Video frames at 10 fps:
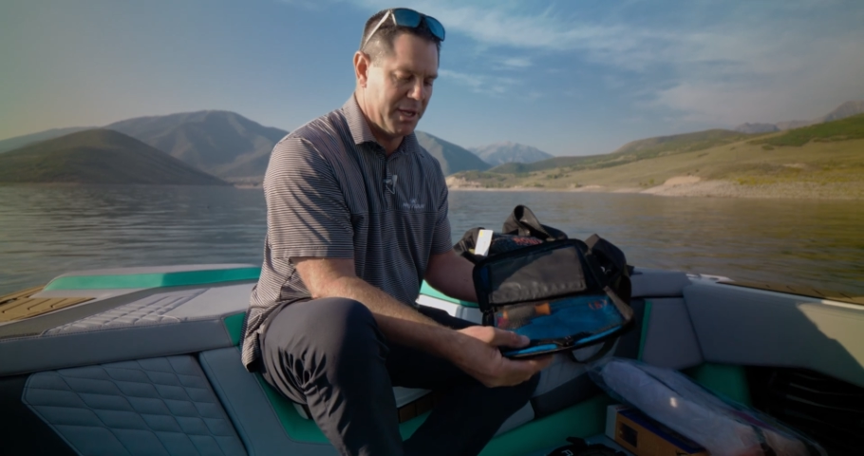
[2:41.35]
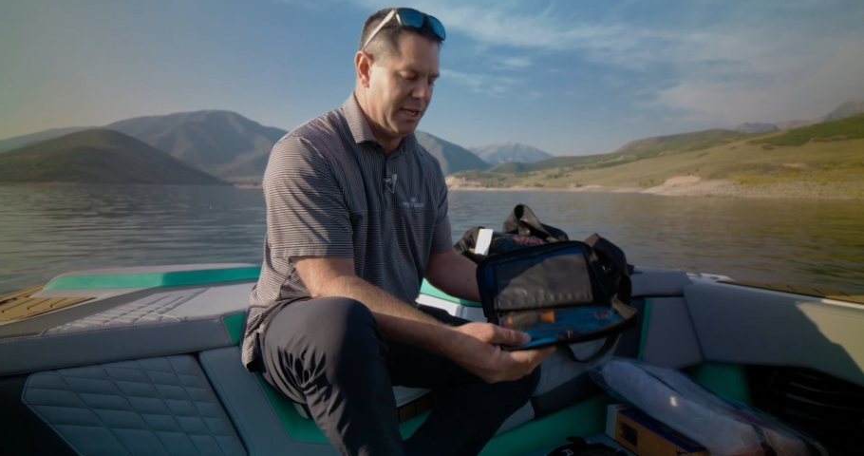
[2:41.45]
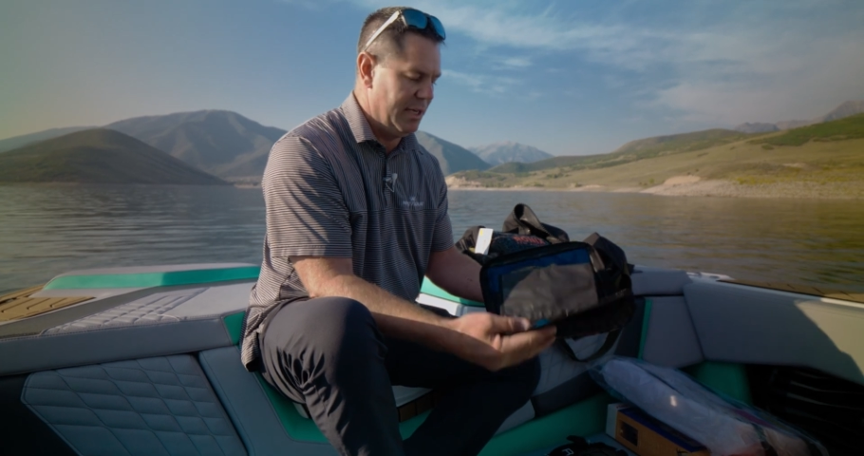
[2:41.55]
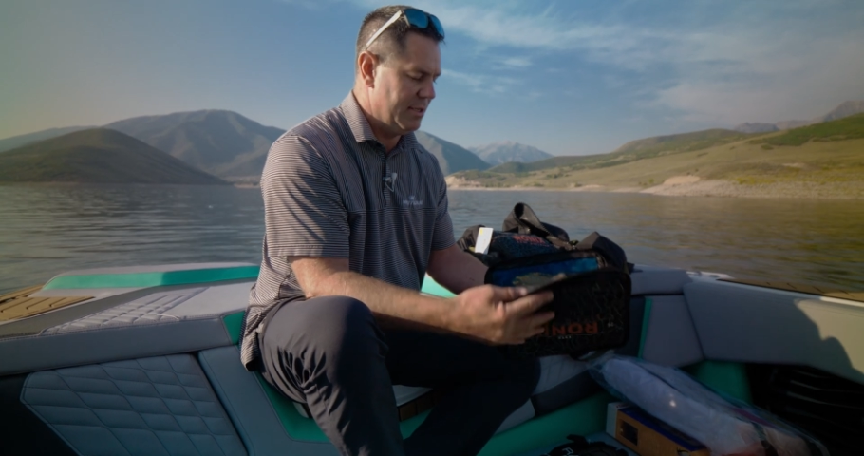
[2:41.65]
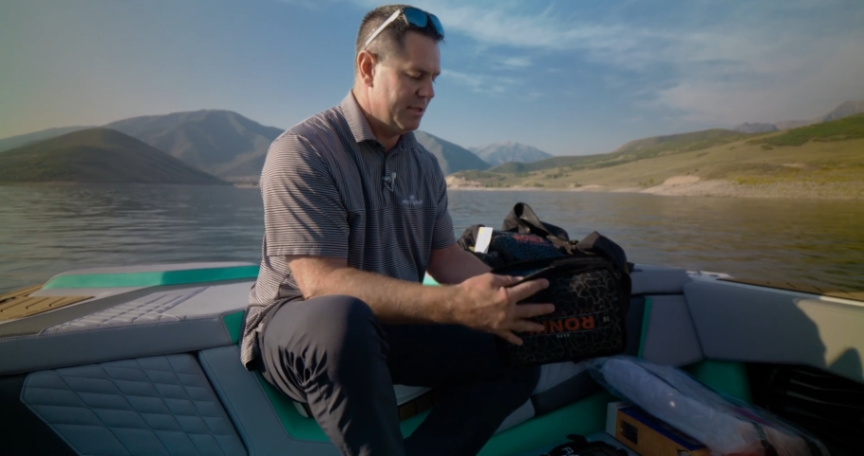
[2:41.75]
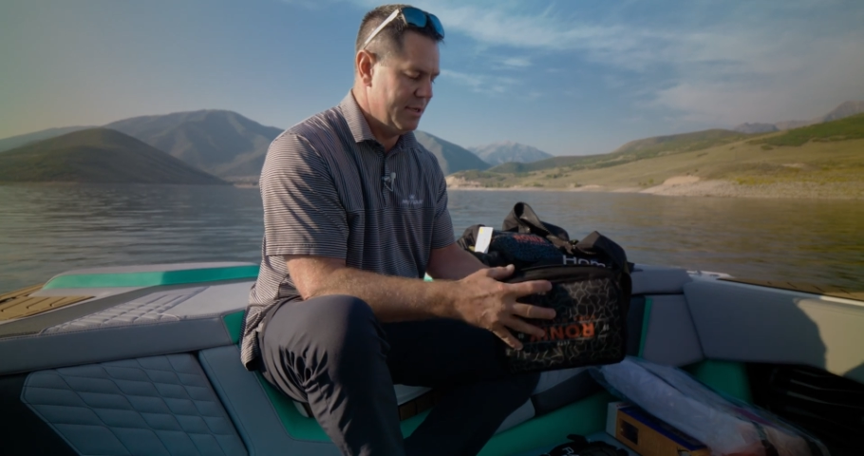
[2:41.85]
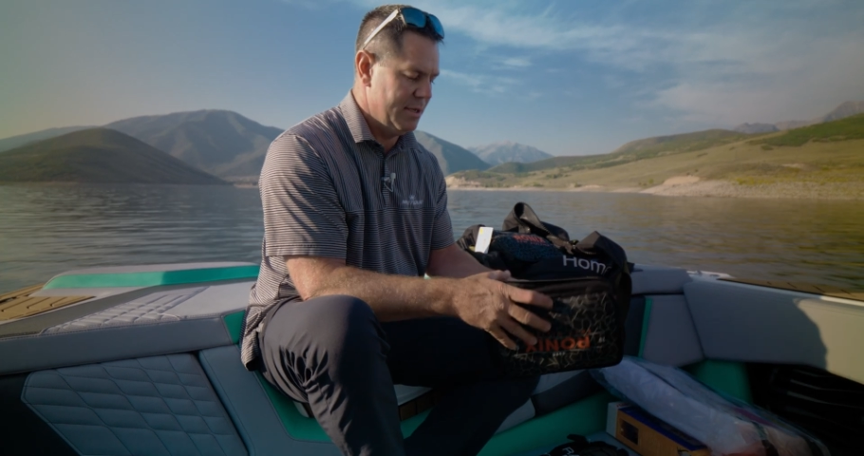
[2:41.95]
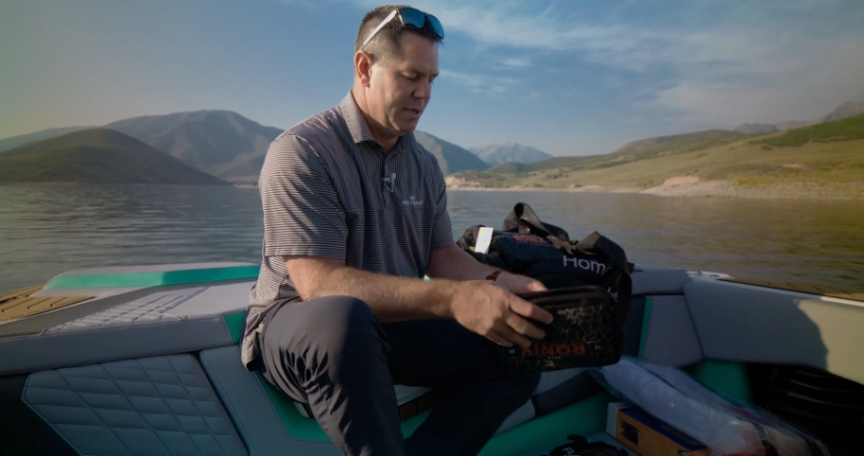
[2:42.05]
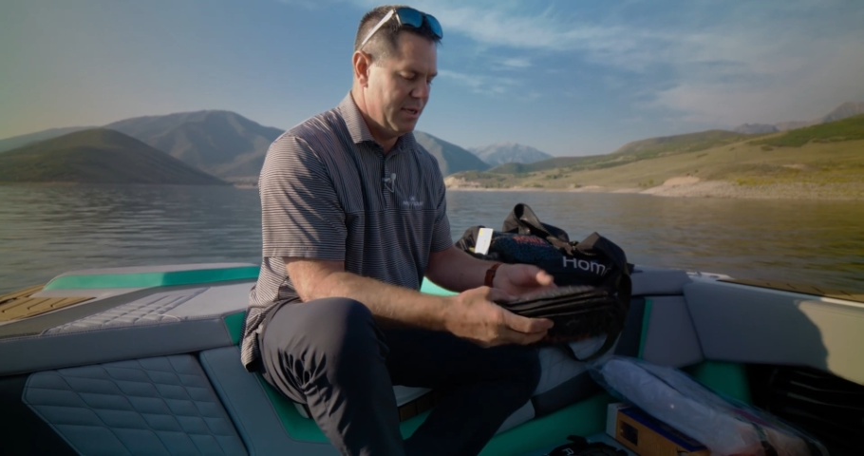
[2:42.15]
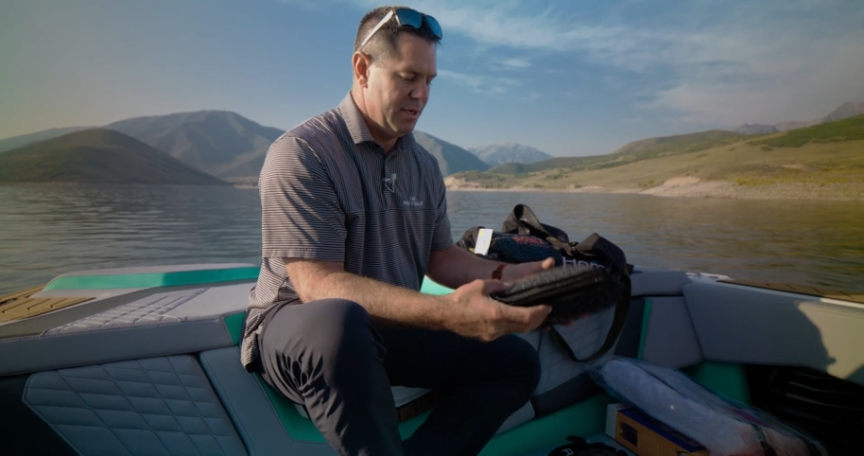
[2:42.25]
keys.
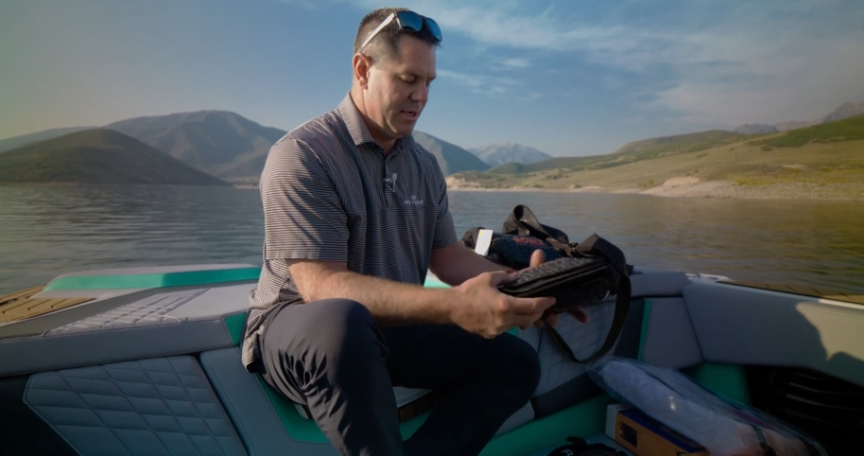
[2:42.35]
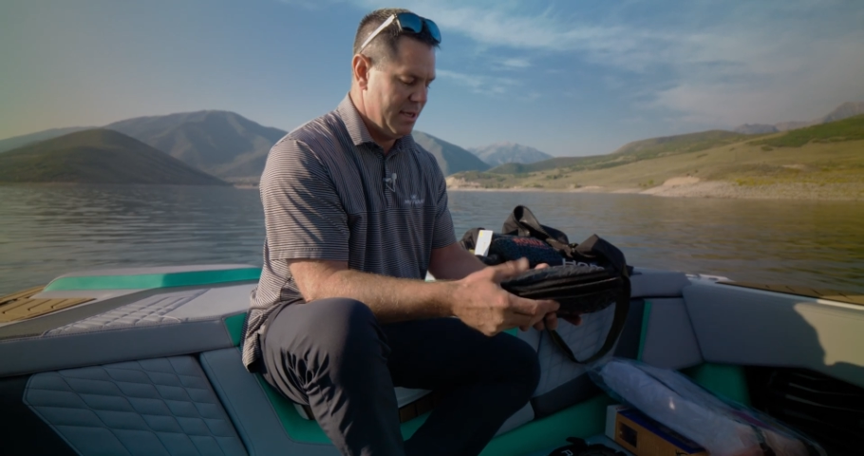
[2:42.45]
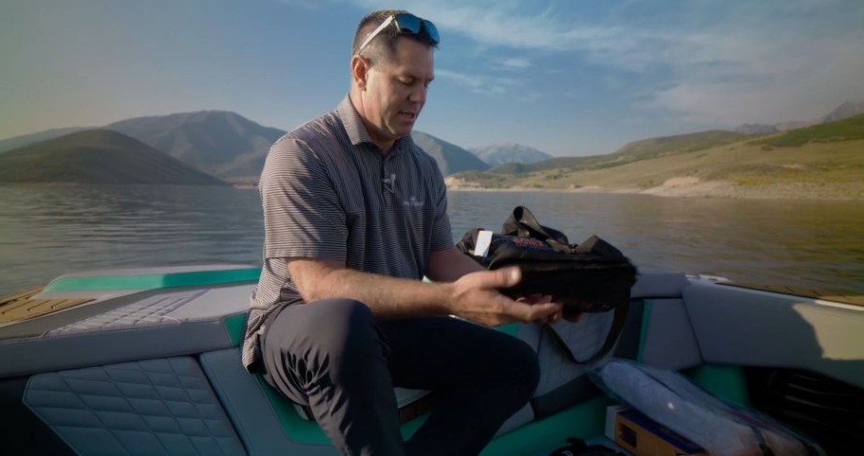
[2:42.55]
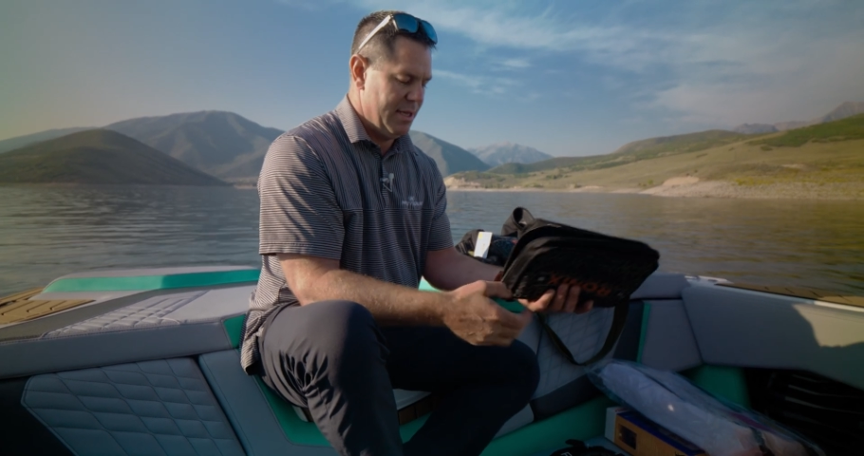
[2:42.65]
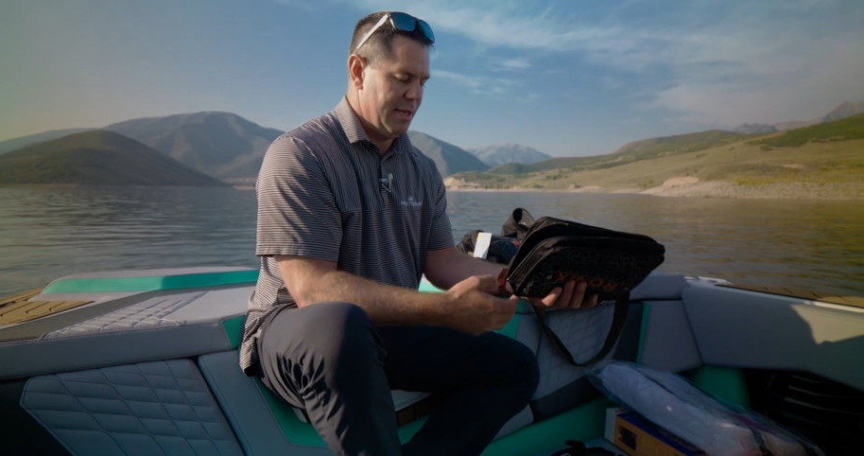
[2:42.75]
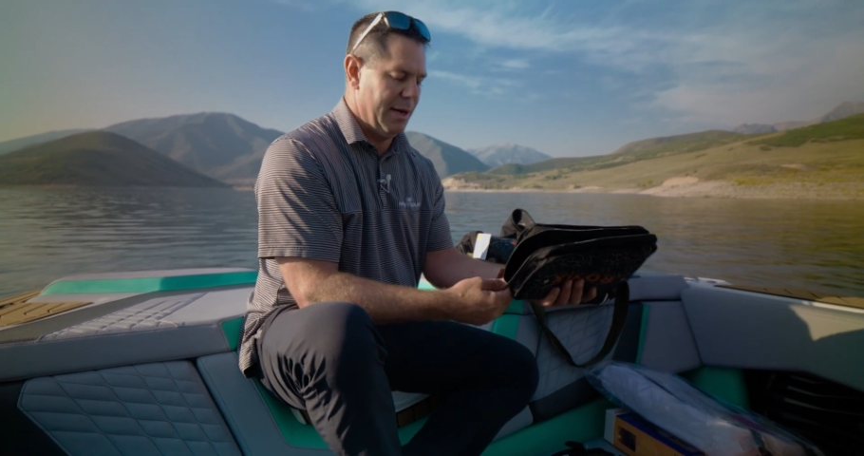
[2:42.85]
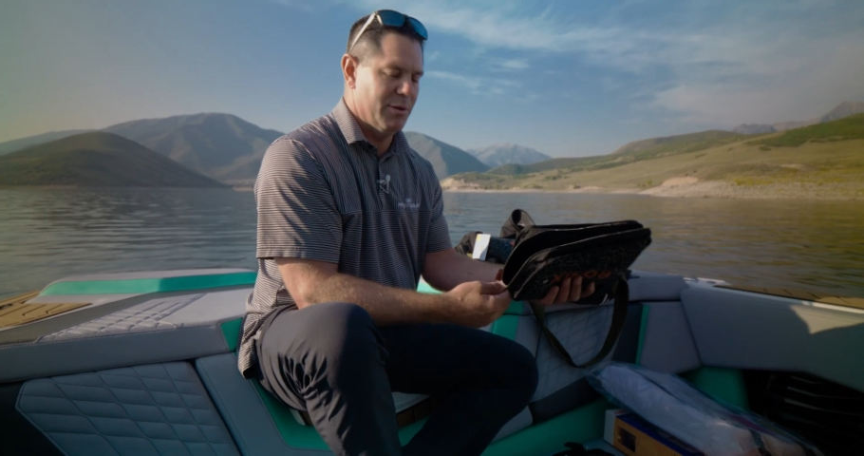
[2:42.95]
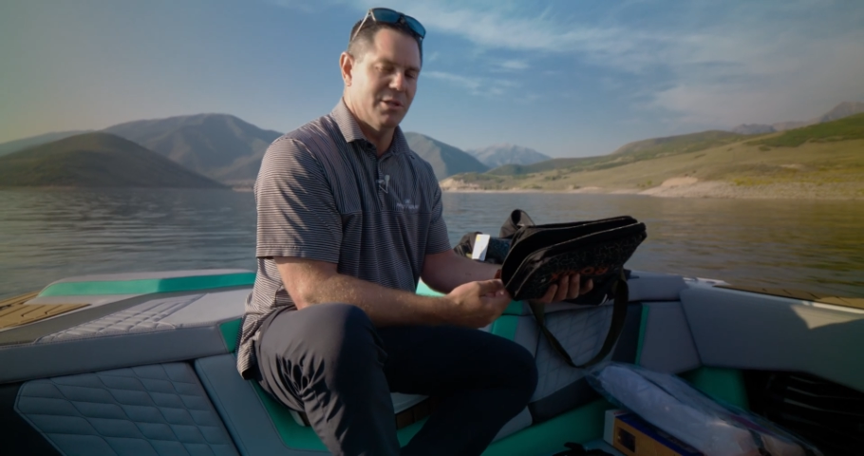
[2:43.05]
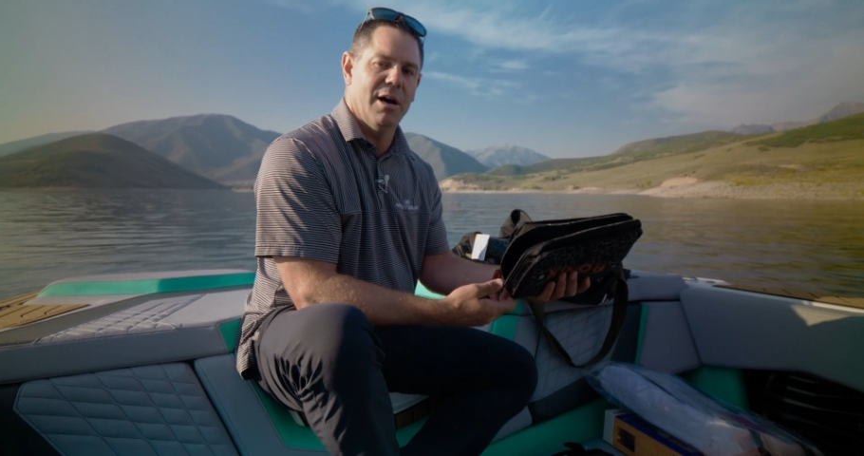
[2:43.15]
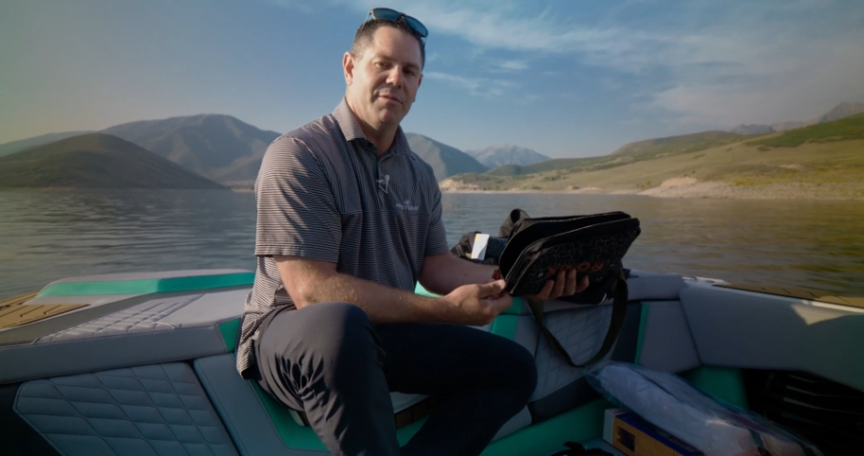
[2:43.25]
That
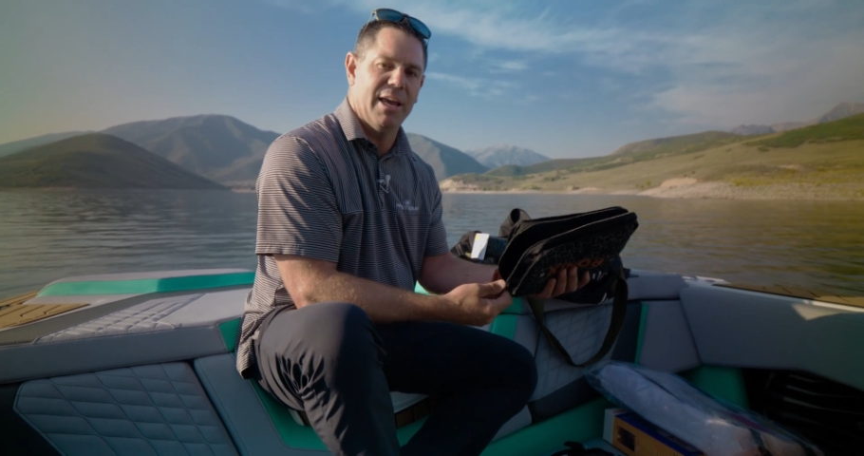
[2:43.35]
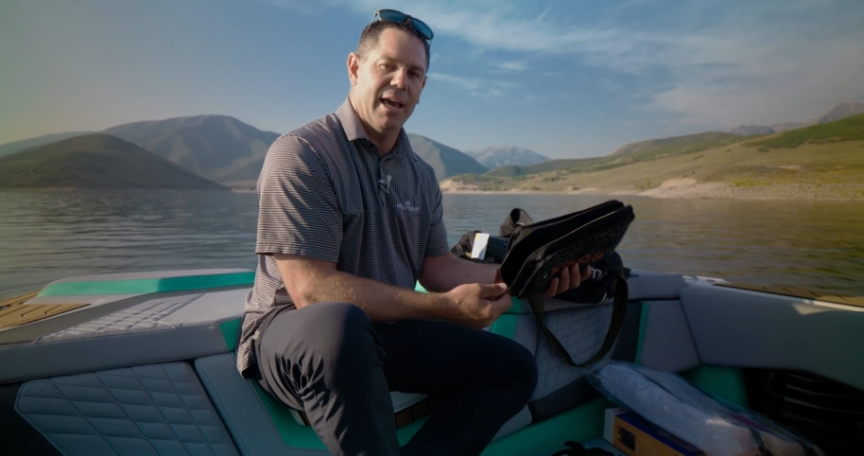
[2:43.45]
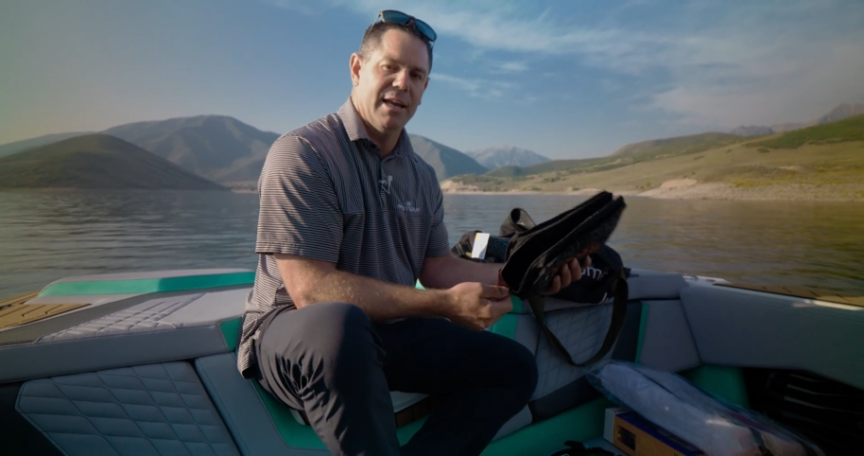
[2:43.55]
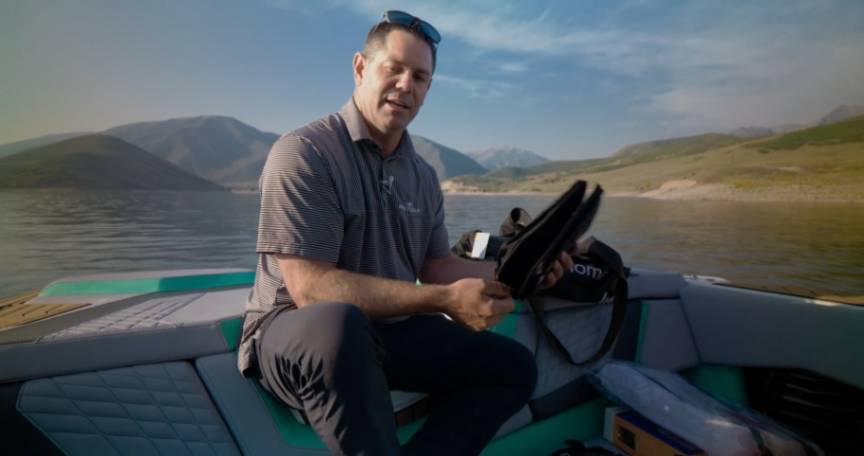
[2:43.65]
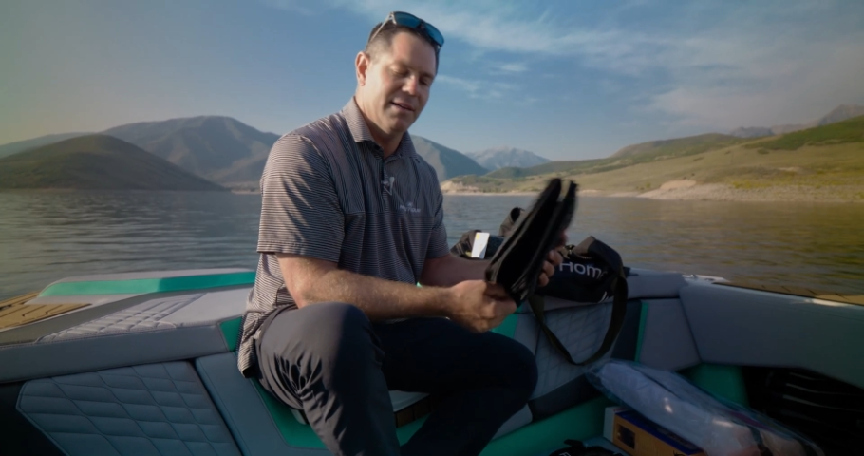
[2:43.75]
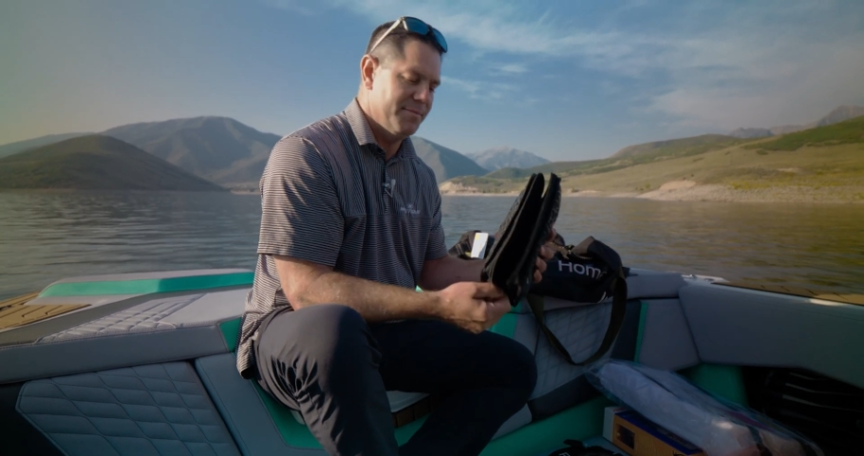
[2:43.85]
one's awfully handy.